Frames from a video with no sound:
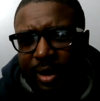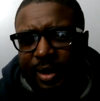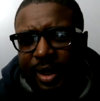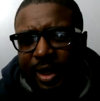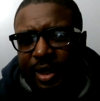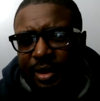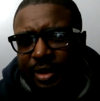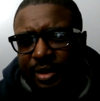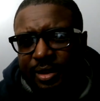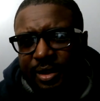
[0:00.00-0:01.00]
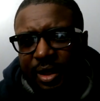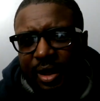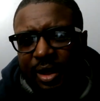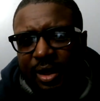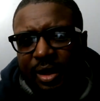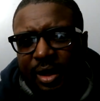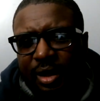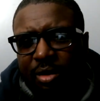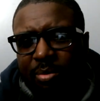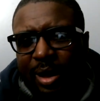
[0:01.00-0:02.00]
yeah, Heath is a
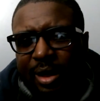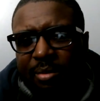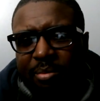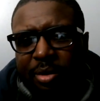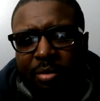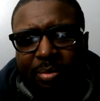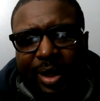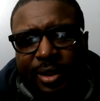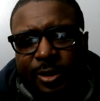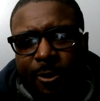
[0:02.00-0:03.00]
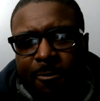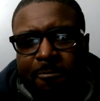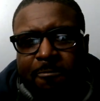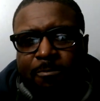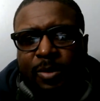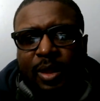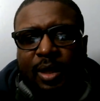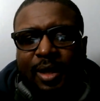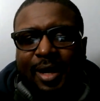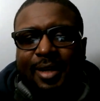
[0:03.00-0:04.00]
little better than Bill Bates though.
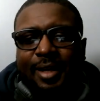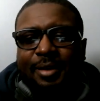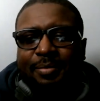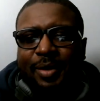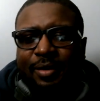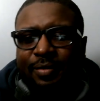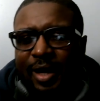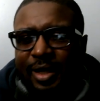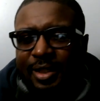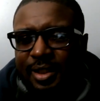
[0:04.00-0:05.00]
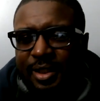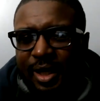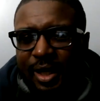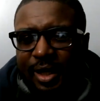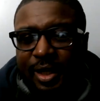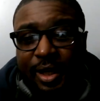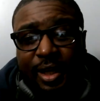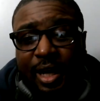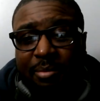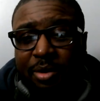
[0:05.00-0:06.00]
Like Heath actually, he hit
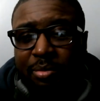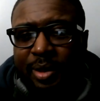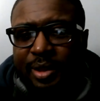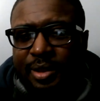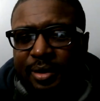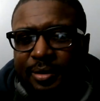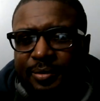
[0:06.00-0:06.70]
like Bill Bates though.